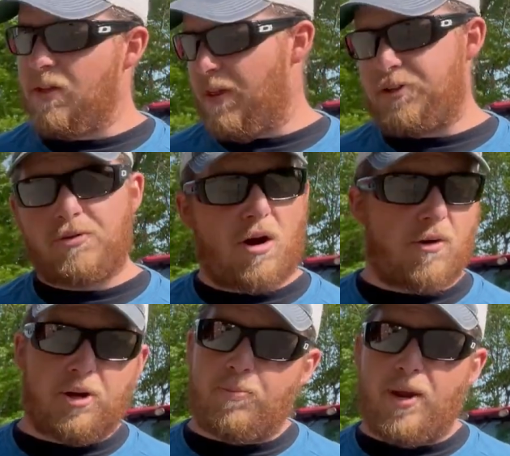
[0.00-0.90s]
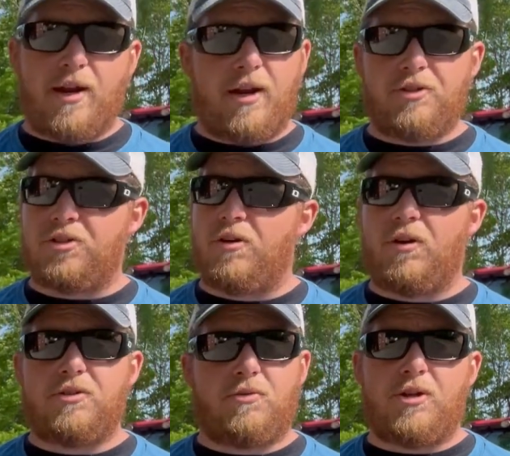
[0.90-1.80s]
that you're already paying
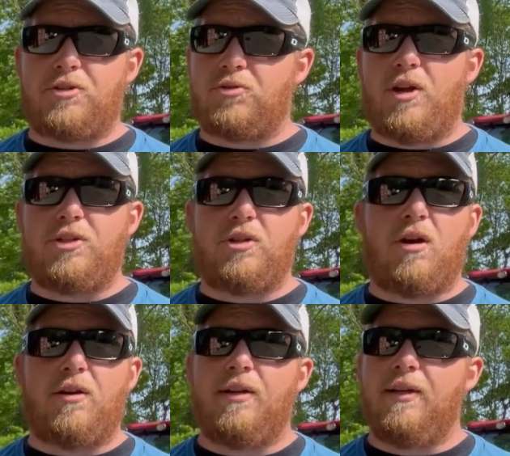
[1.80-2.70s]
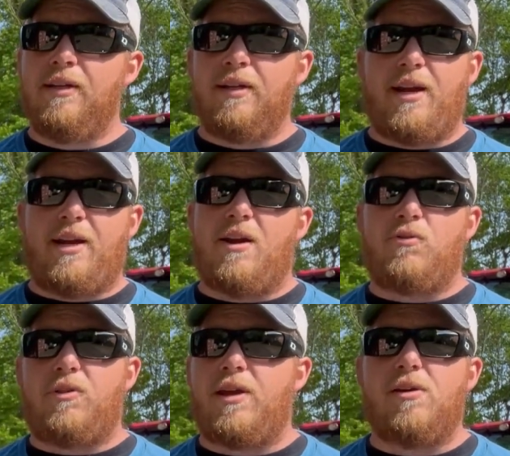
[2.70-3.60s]
insurance and registration on and
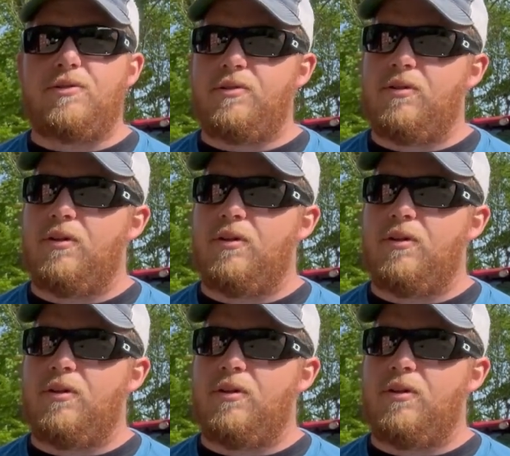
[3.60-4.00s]
everything else.